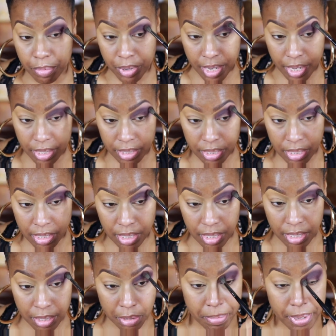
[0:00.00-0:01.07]
Uh, just a
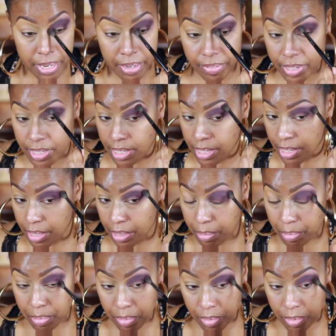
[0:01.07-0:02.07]
little bit of a tip